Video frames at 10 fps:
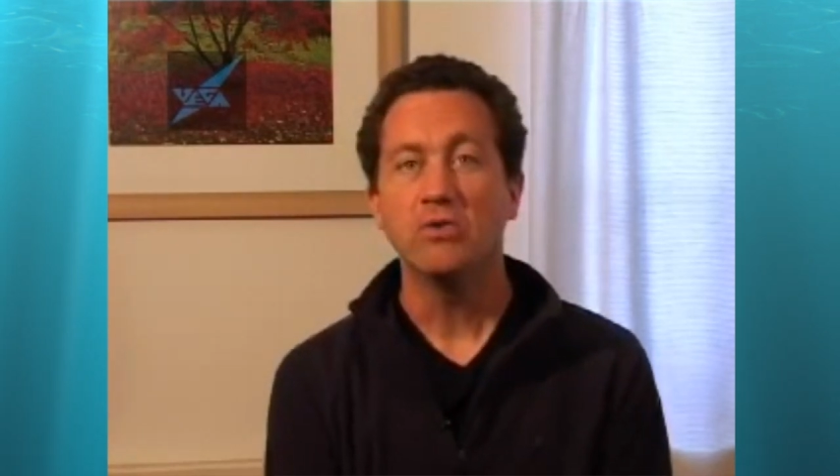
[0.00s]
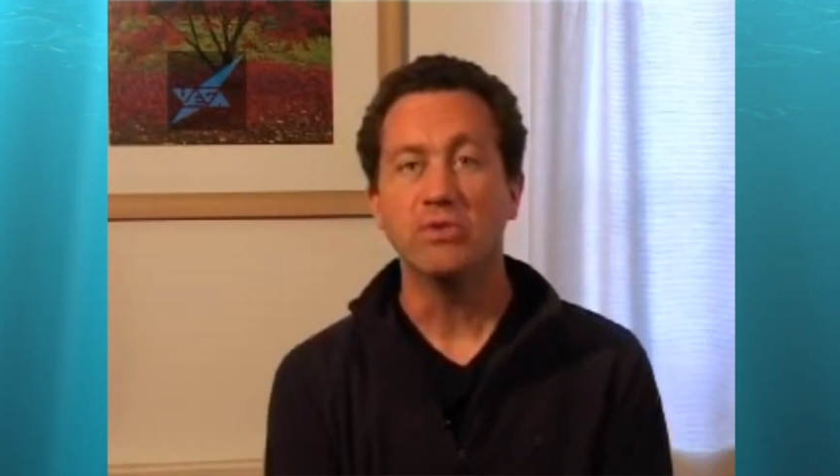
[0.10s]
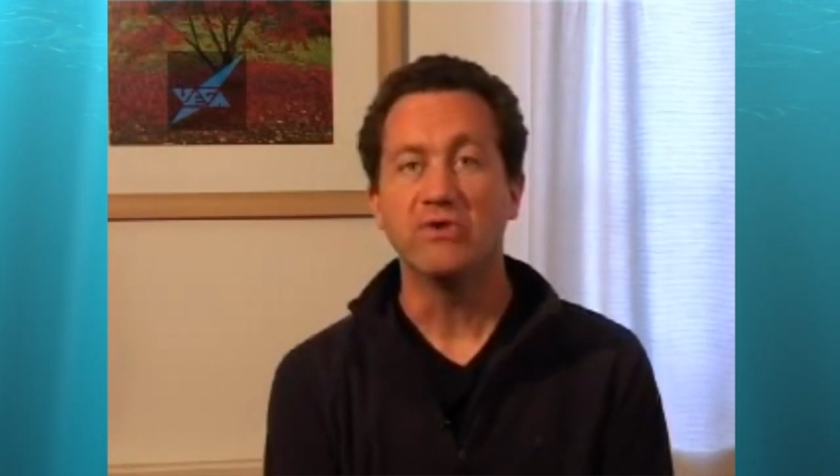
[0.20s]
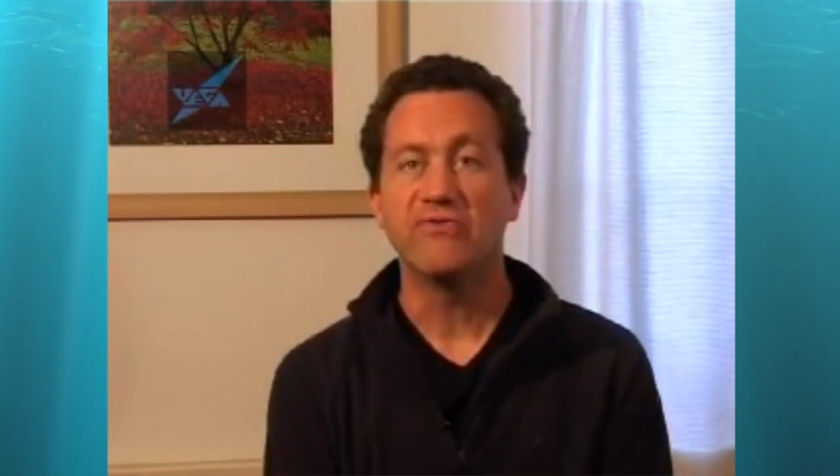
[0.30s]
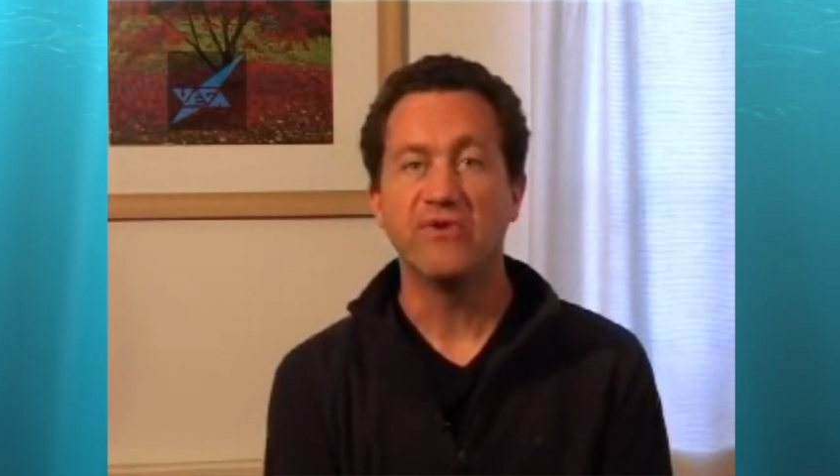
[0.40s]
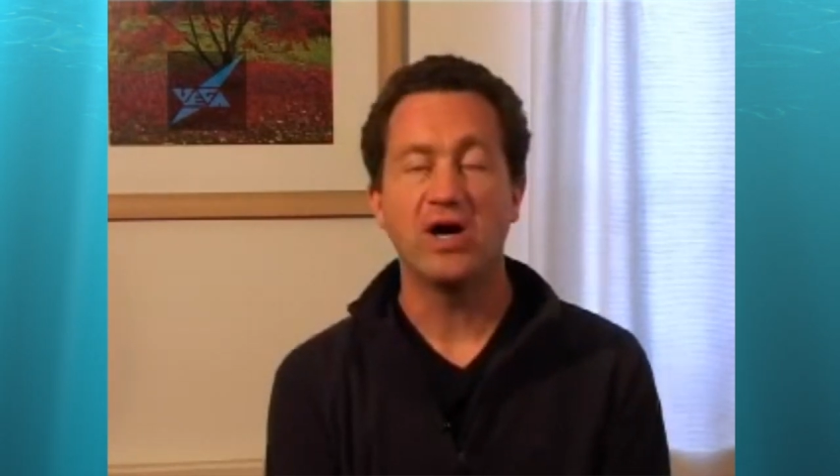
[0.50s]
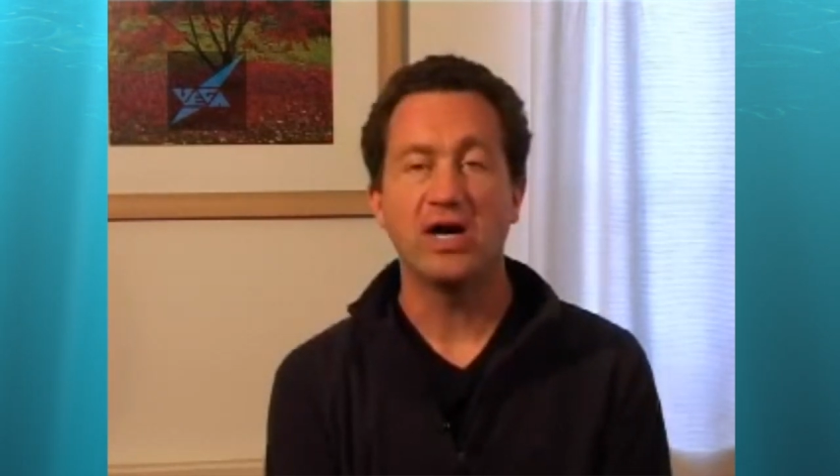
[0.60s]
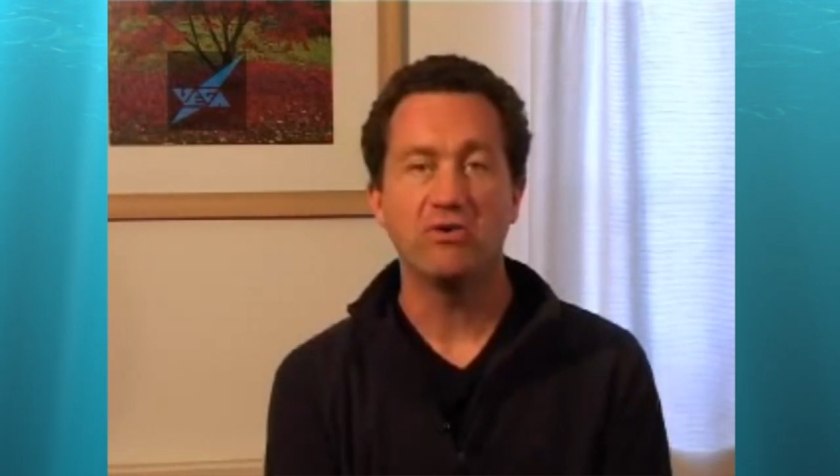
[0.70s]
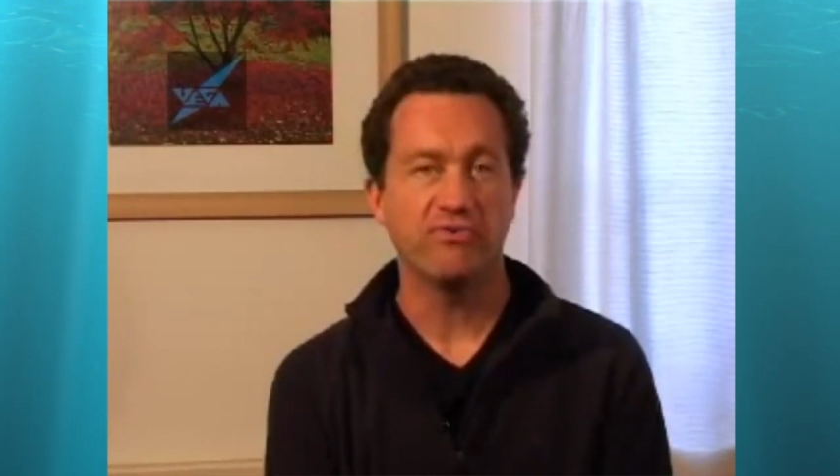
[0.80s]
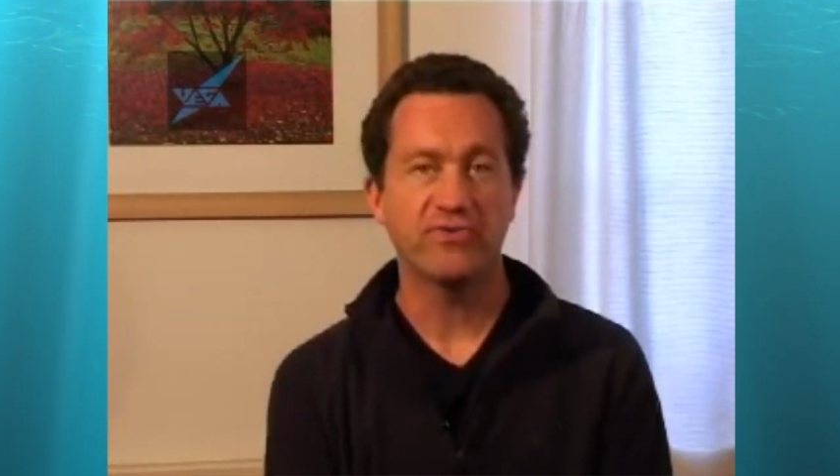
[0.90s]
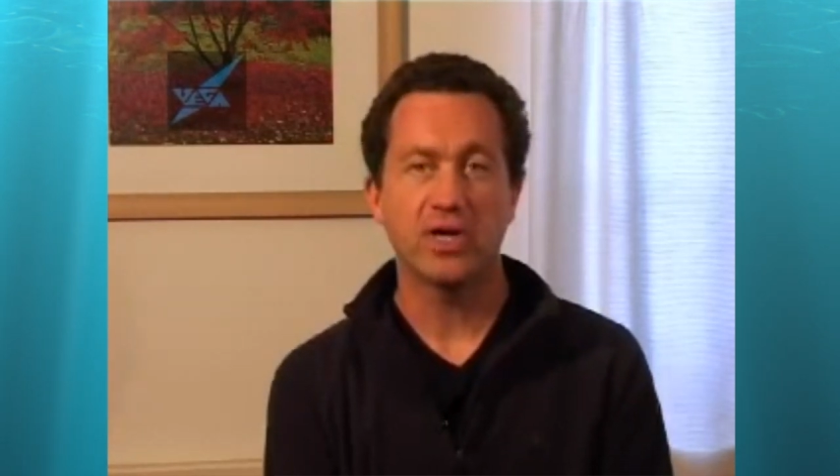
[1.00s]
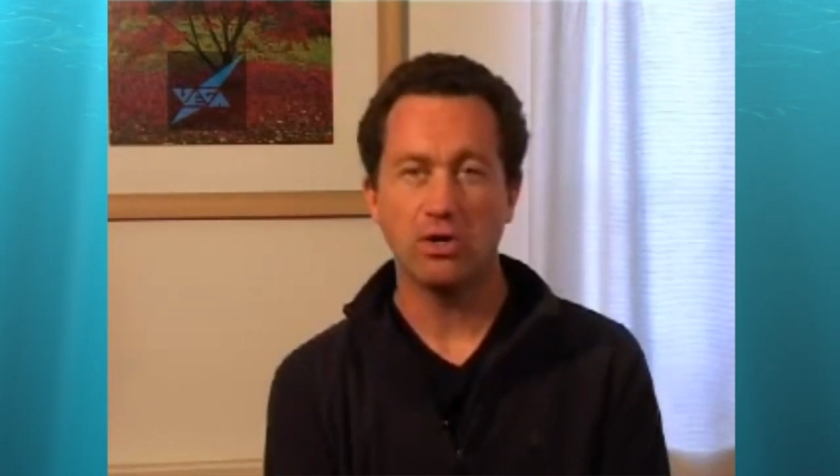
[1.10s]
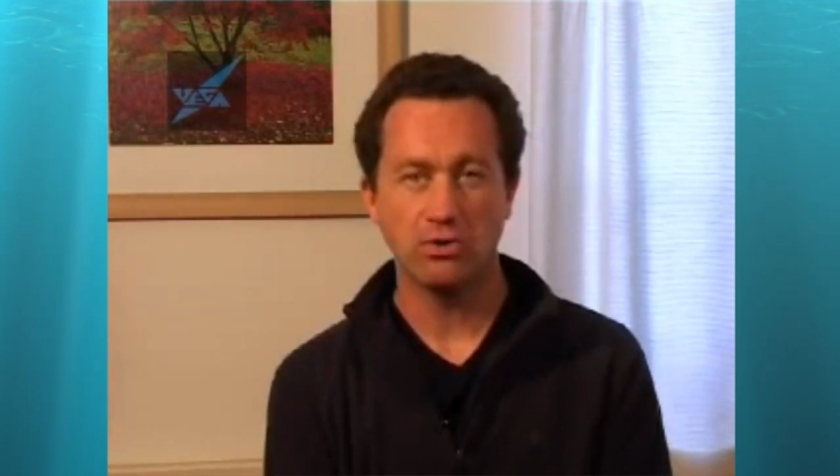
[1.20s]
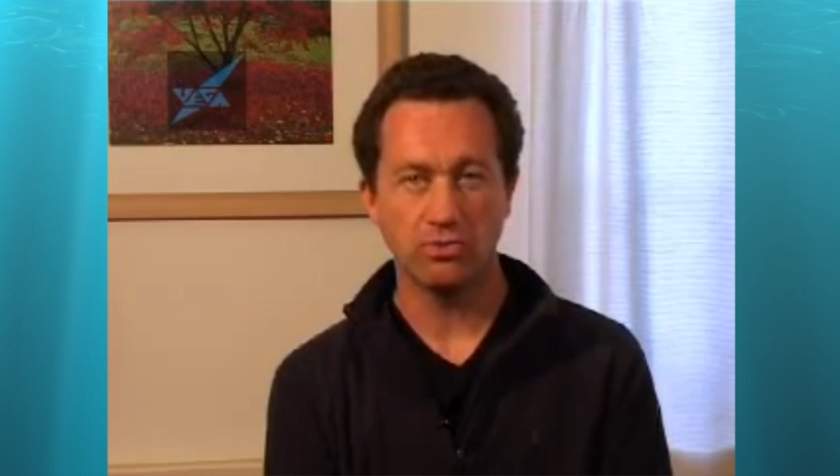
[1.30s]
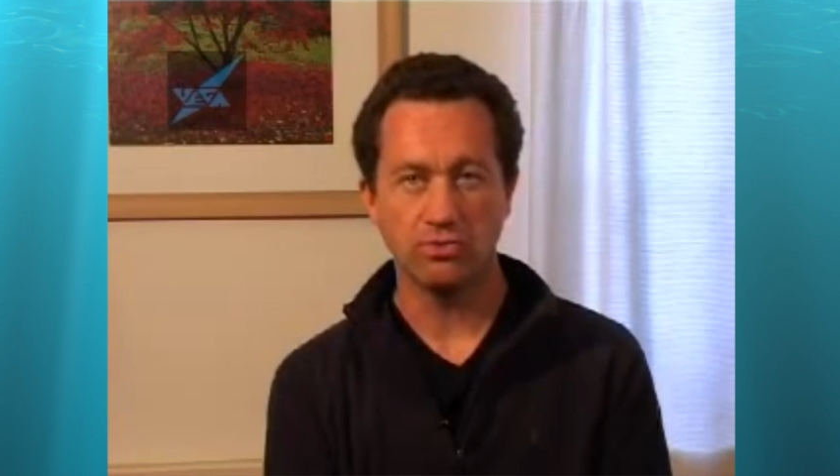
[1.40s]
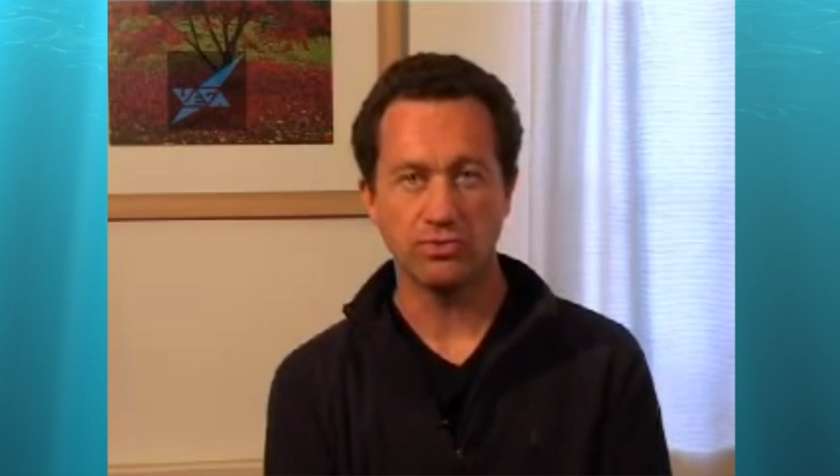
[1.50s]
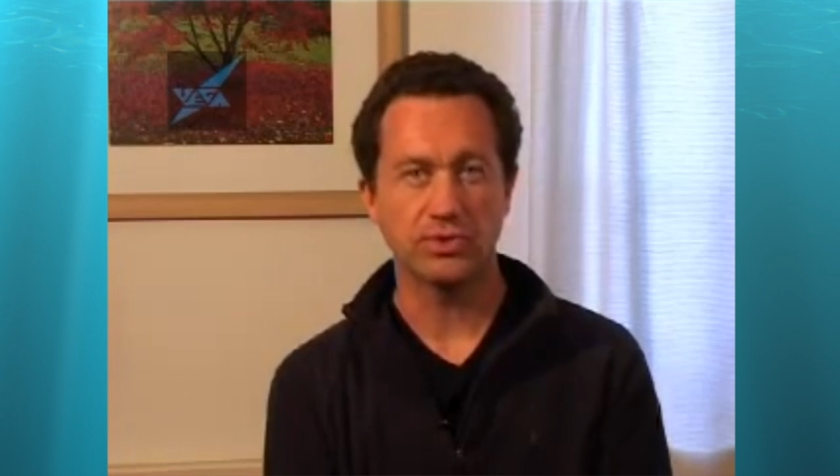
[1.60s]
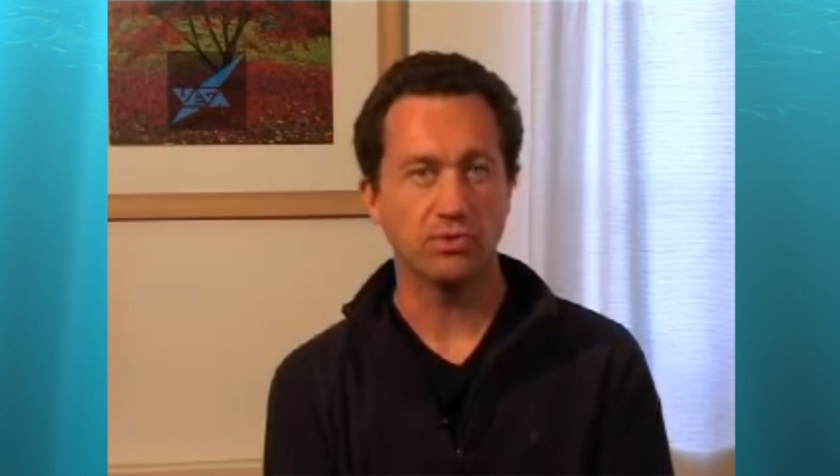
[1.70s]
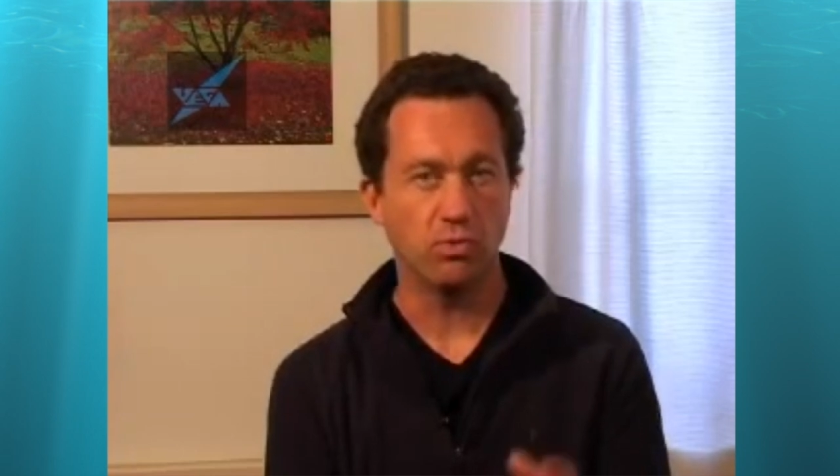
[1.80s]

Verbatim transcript: with a fire of coals